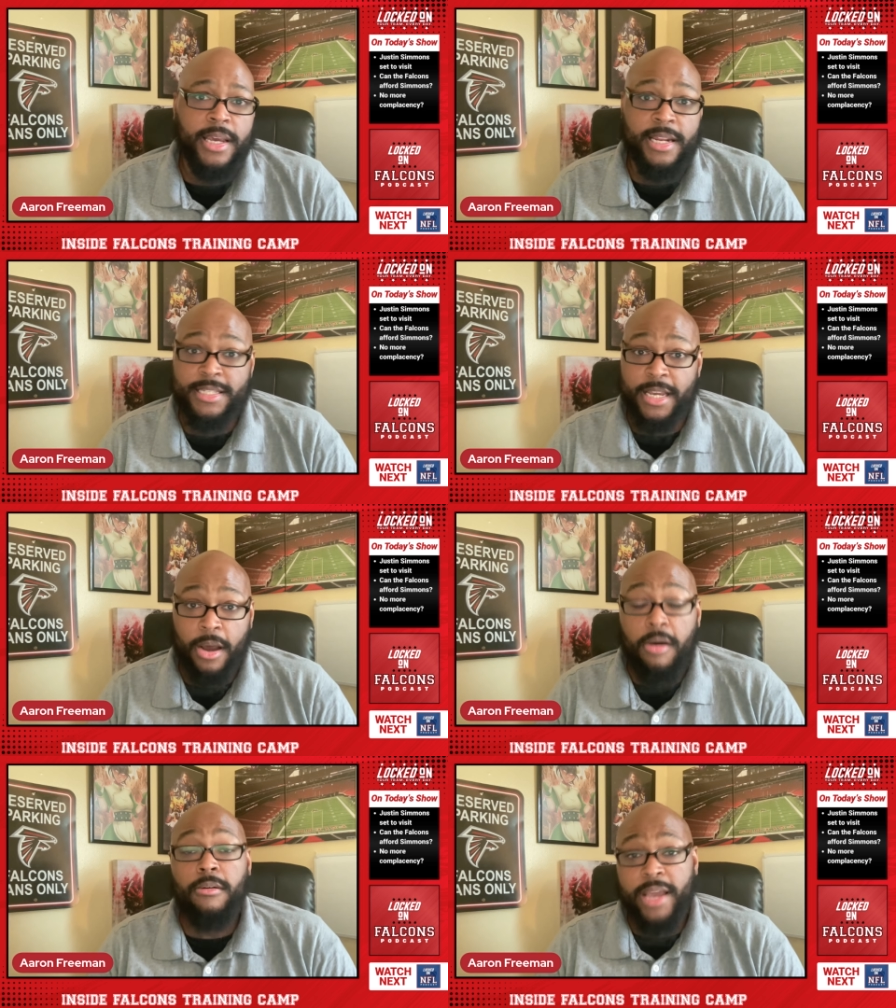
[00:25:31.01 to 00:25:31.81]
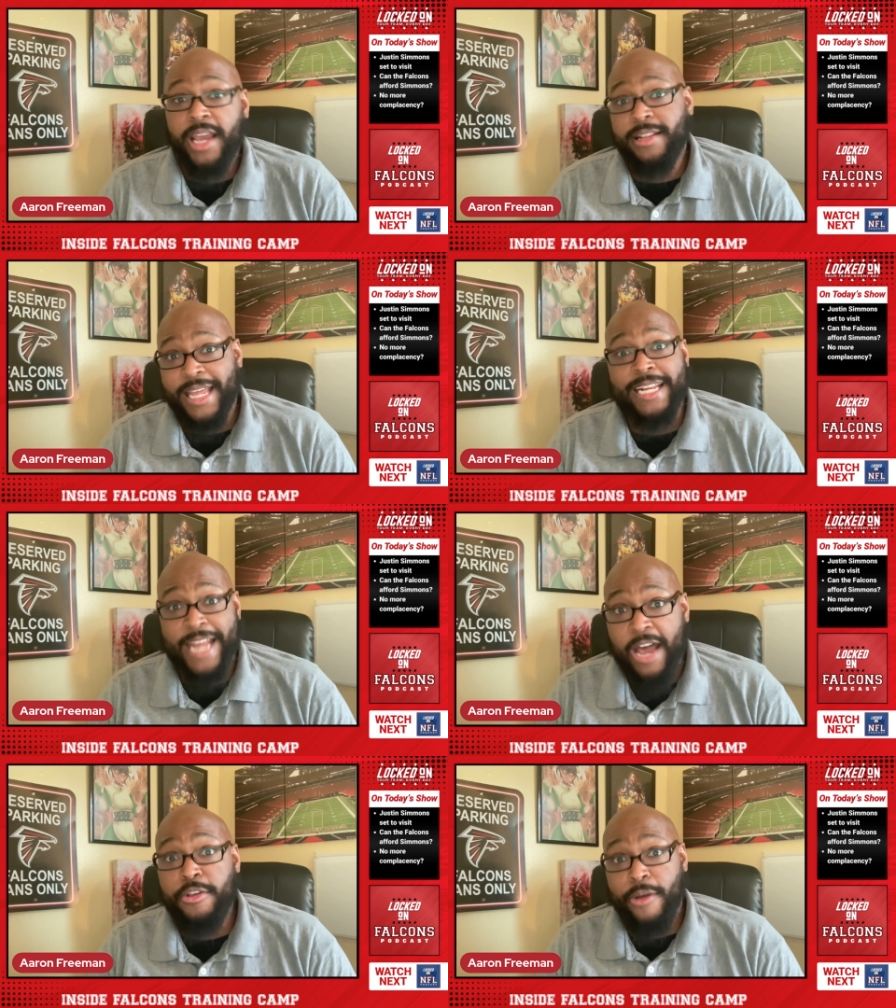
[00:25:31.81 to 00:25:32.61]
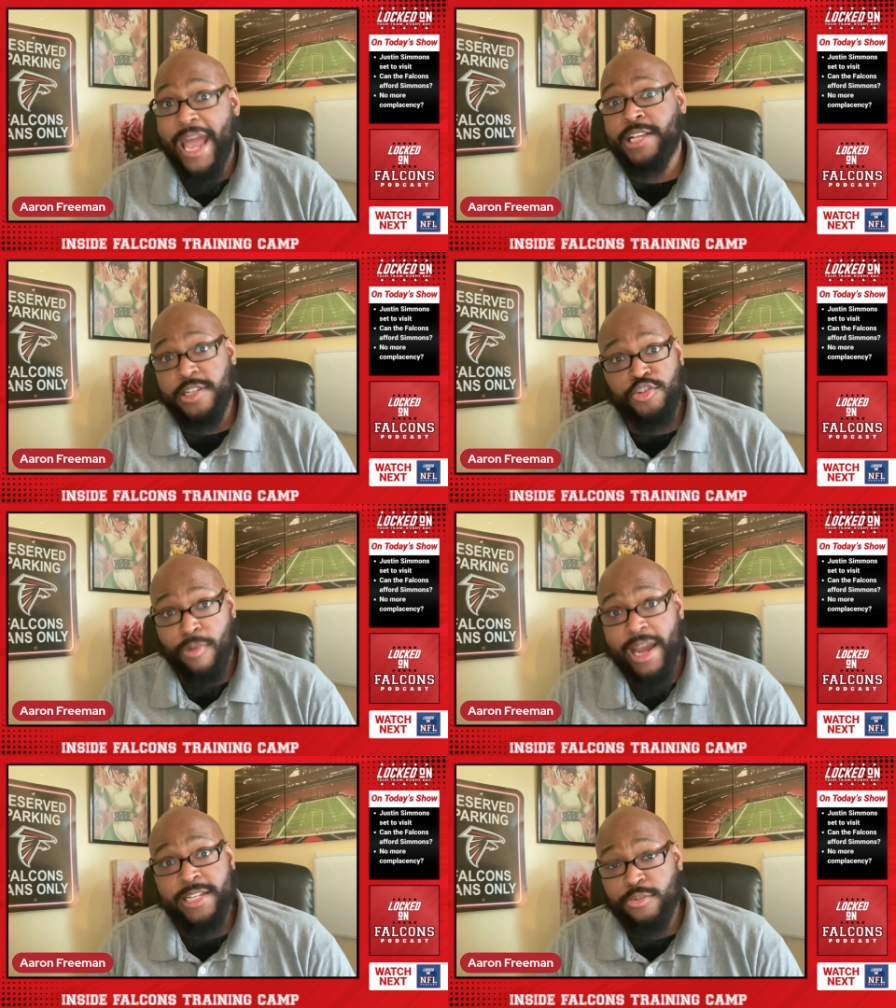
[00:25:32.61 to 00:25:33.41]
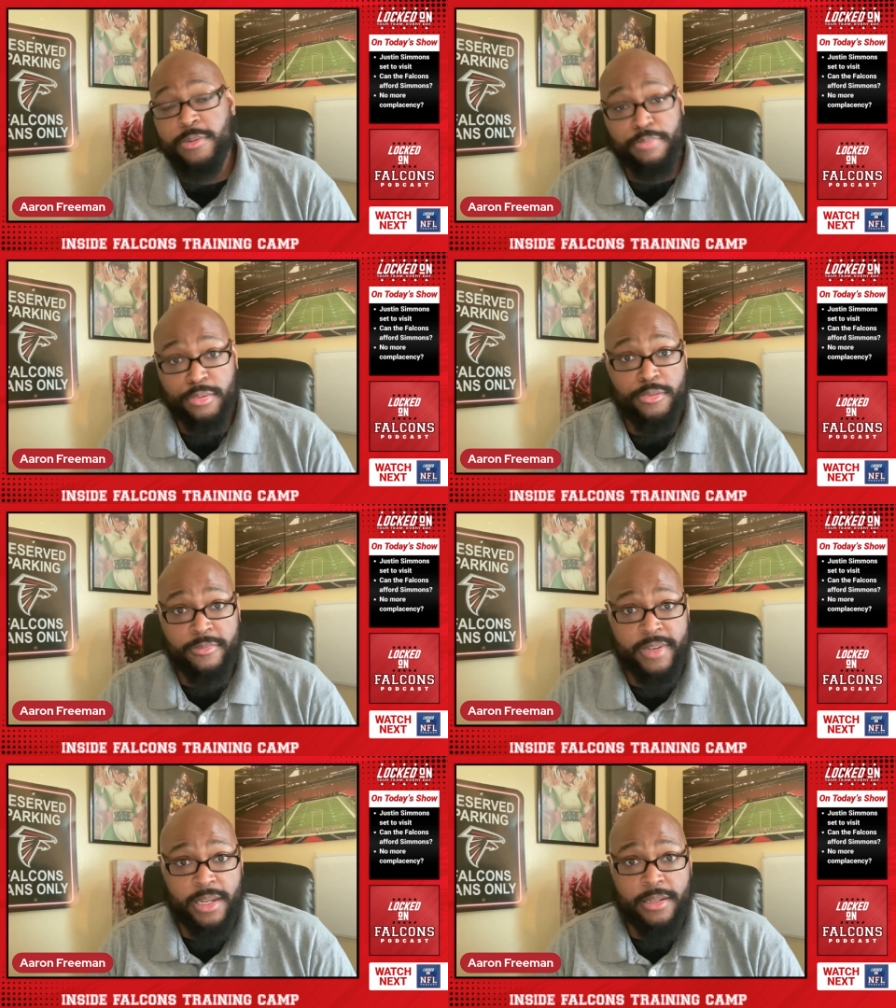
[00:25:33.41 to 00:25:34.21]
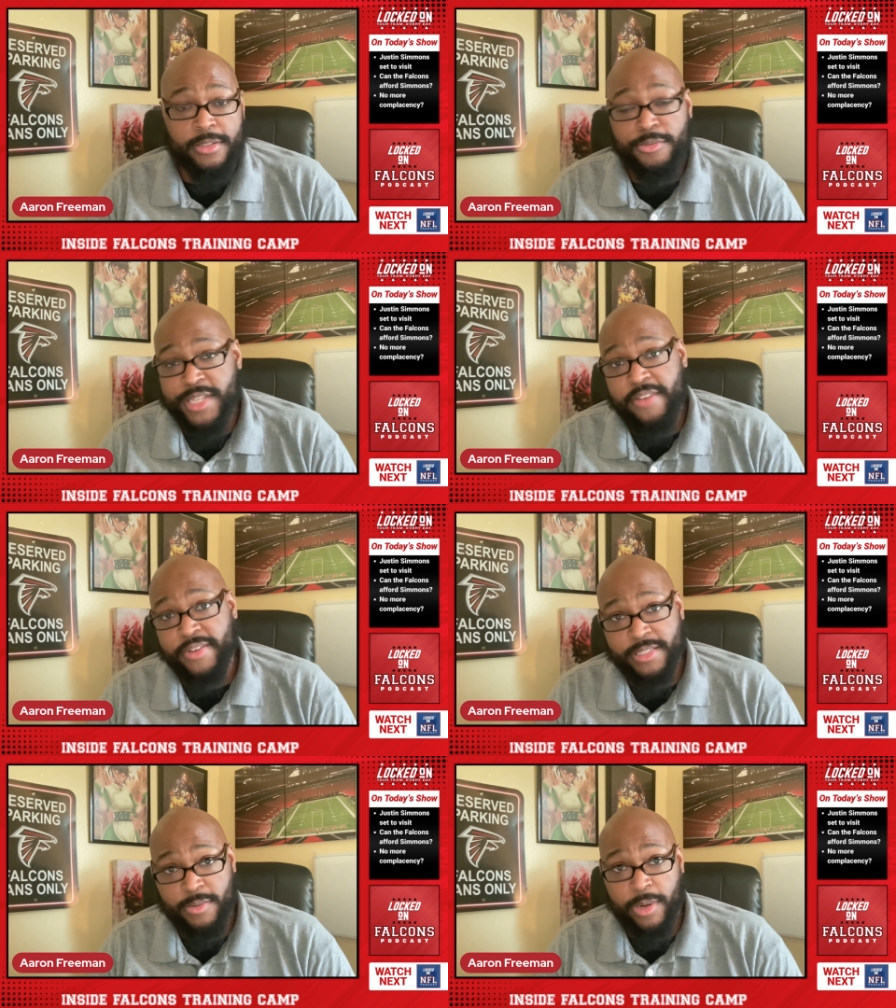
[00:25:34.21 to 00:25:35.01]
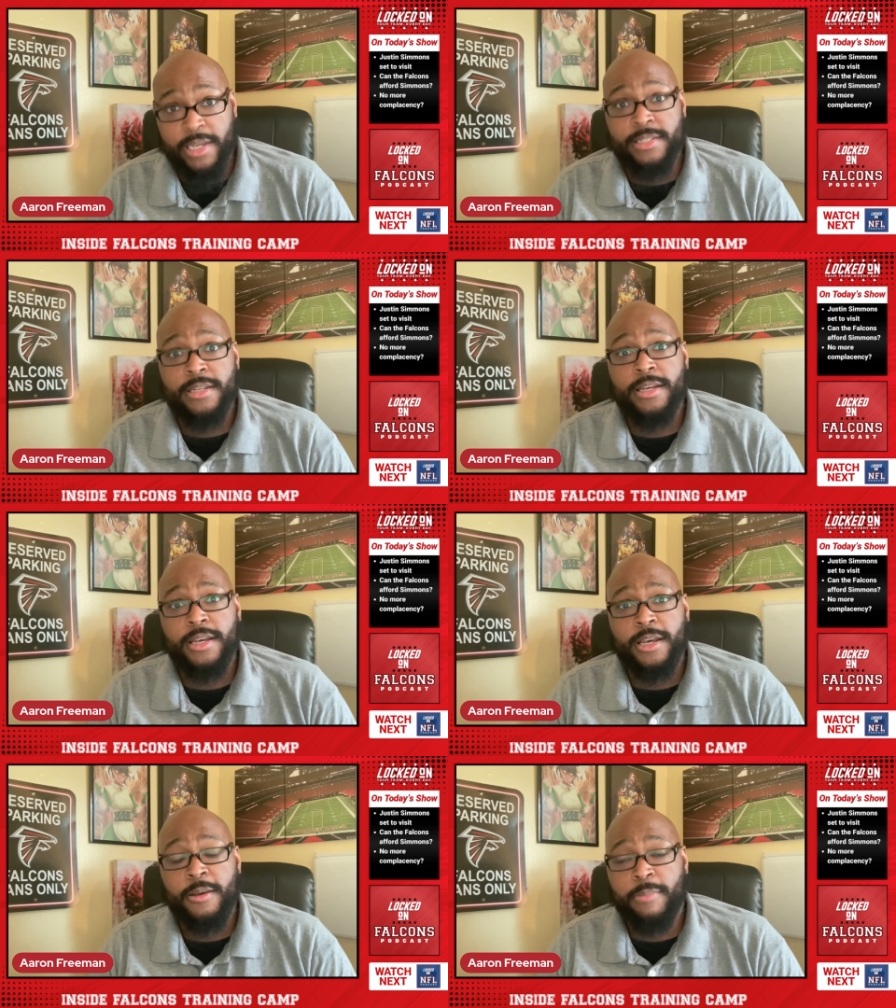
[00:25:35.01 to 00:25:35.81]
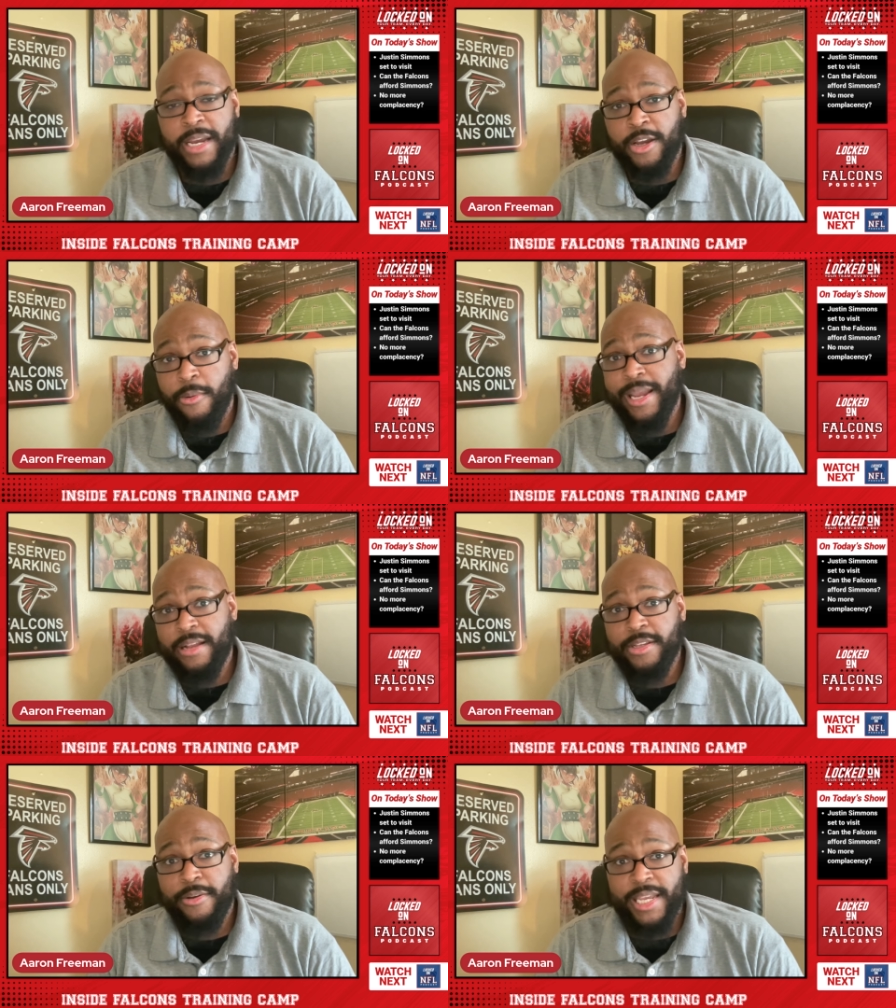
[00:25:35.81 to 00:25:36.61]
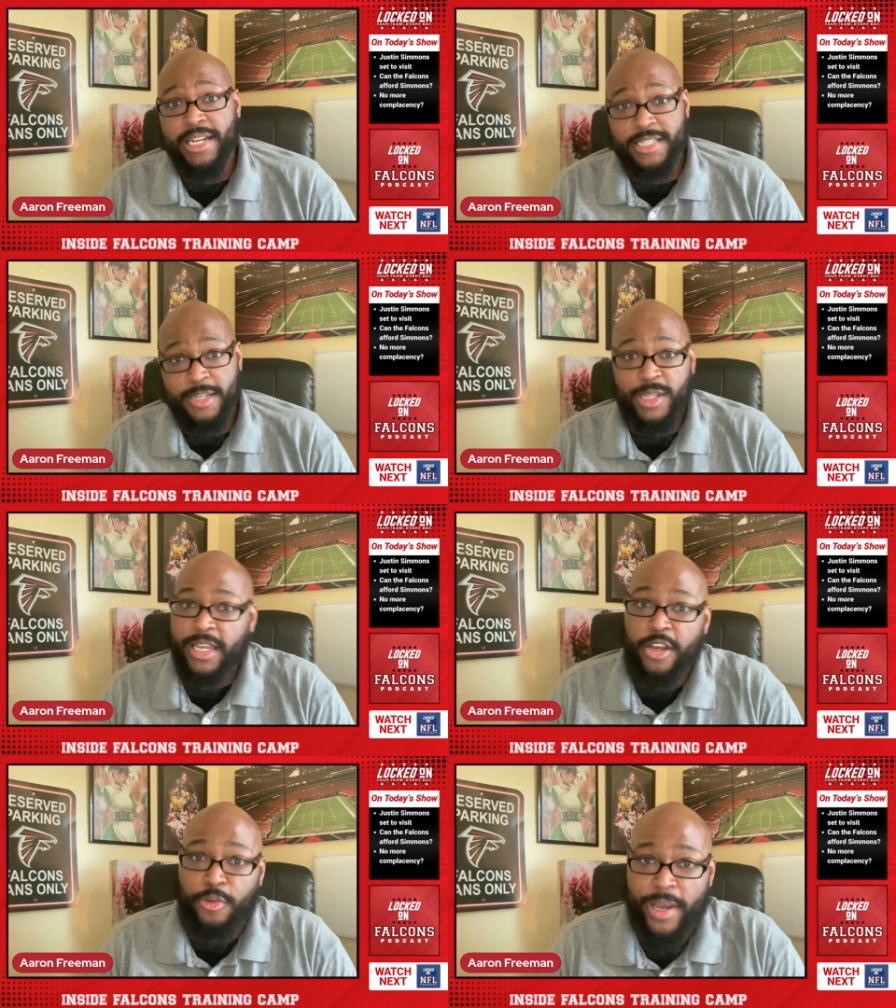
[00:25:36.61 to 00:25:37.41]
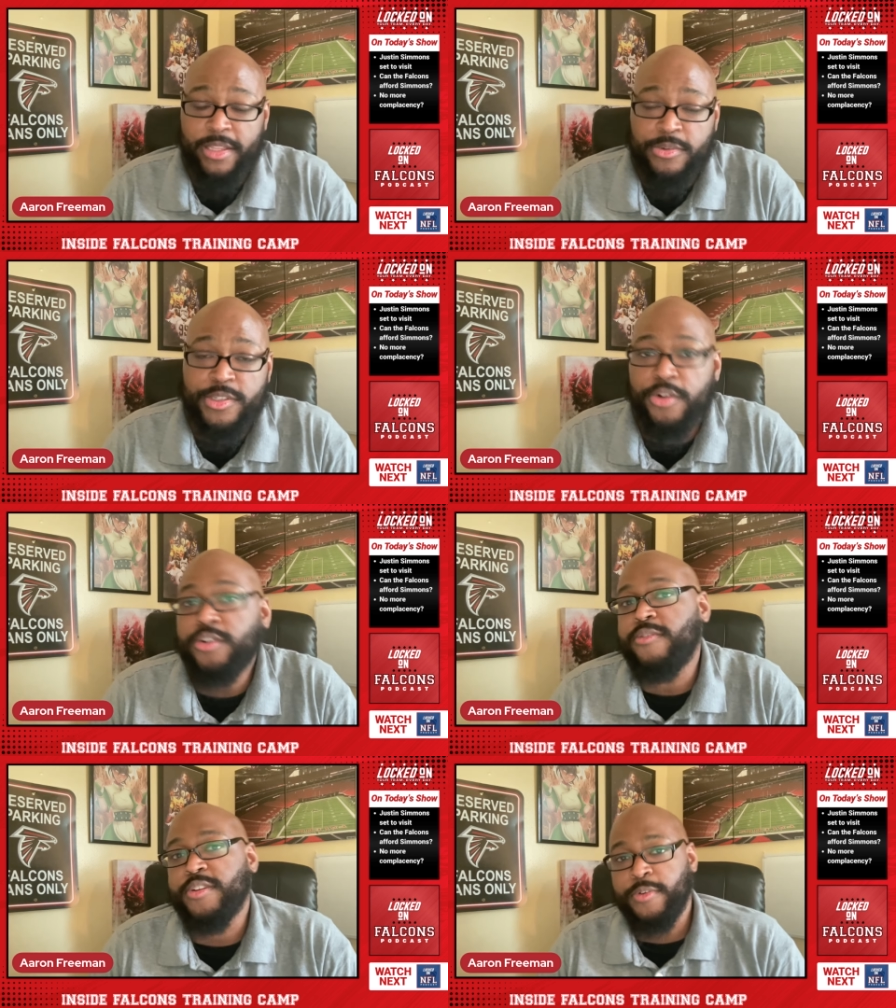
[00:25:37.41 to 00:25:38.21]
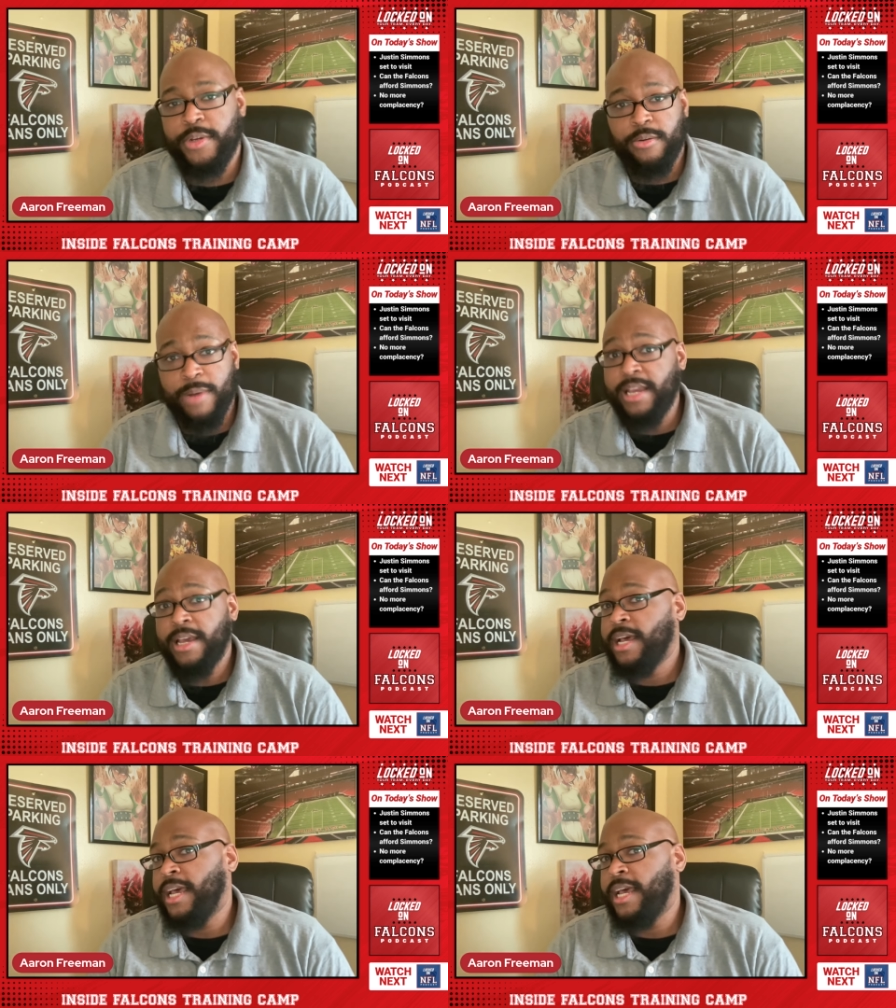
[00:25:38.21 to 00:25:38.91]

and it's like, oh, okay, like now you're actually trying to improve your defense in ways by going out there and getting someone that can create those turnovers for you, right?